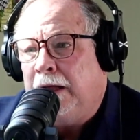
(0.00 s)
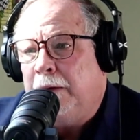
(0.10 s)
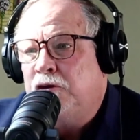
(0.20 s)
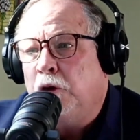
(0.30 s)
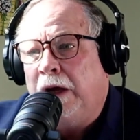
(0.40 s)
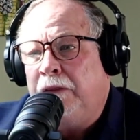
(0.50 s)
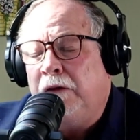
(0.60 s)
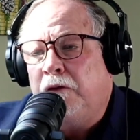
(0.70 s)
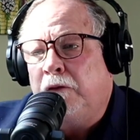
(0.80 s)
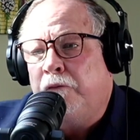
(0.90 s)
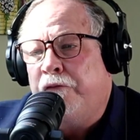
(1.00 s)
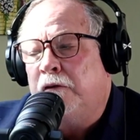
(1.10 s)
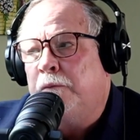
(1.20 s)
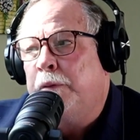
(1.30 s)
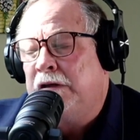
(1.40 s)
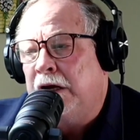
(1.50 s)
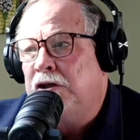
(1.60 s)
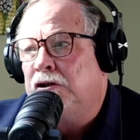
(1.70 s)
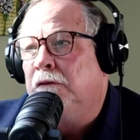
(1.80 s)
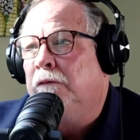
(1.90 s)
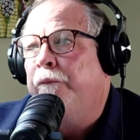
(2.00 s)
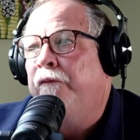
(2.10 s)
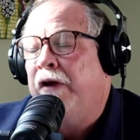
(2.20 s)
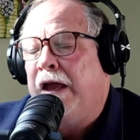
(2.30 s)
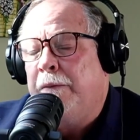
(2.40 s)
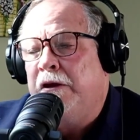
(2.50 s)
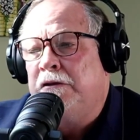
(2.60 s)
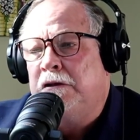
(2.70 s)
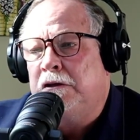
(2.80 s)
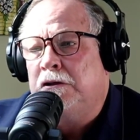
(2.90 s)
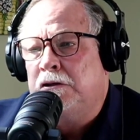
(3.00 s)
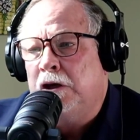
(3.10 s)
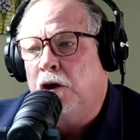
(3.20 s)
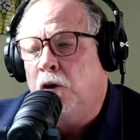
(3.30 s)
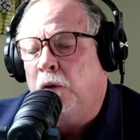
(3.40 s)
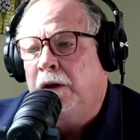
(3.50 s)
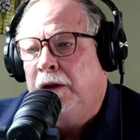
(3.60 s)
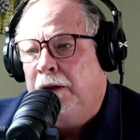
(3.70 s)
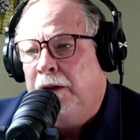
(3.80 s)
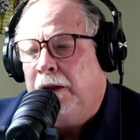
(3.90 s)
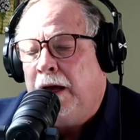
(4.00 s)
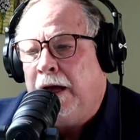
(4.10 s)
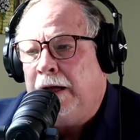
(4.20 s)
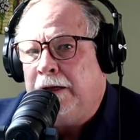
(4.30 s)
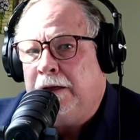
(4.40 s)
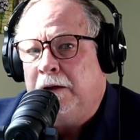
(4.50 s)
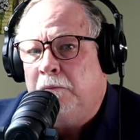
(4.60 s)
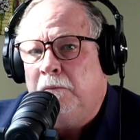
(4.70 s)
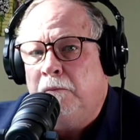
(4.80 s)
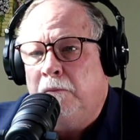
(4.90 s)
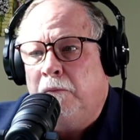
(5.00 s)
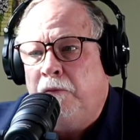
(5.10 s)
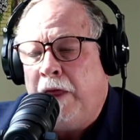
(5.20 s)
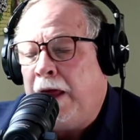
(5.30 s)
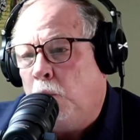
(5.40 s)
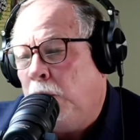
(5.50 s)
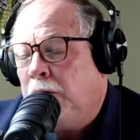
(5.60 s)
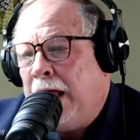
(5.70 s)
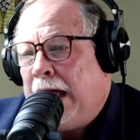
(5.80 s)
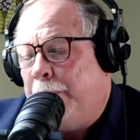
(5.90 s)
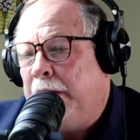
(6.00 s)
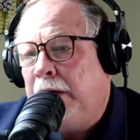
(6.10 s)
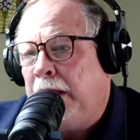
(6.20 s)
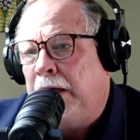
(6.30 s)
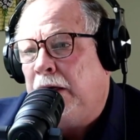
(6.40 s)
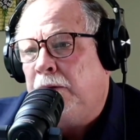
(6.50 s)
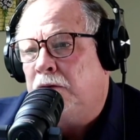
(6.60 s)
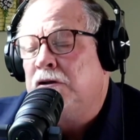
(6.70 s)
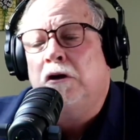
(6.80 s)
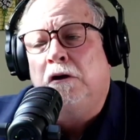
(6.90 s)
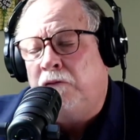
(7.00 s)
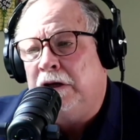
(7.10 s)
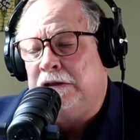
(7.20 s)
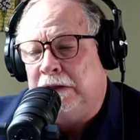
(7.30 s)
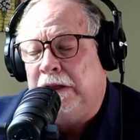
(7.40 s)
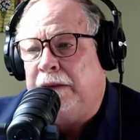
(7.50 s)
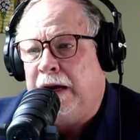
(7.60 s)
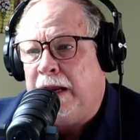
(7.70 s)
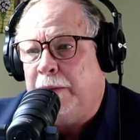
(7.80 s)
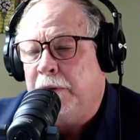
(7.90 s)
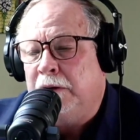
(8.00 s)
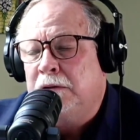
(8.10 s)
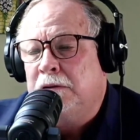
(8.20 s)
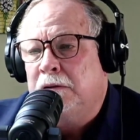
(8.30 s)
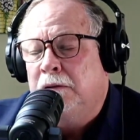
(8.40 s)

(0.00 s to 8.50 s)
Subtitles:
So I think for potential families to just know that will happen, and there's a good reason that happens.